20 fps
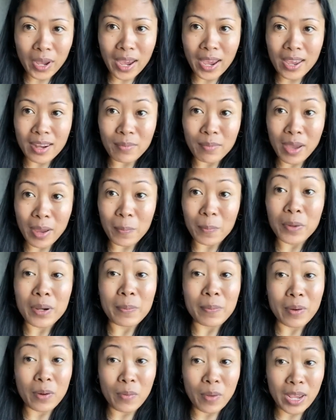and my
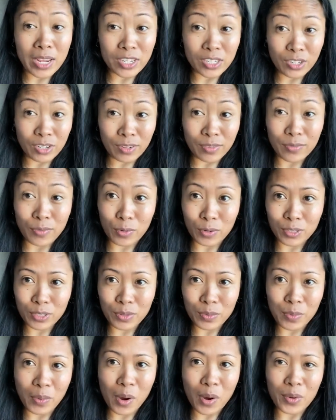preparation for
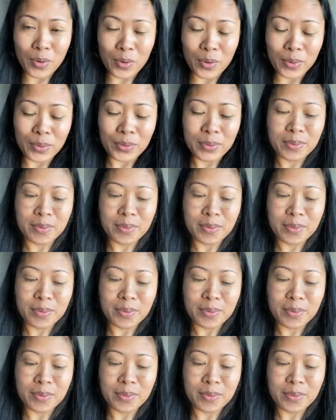tomorrow.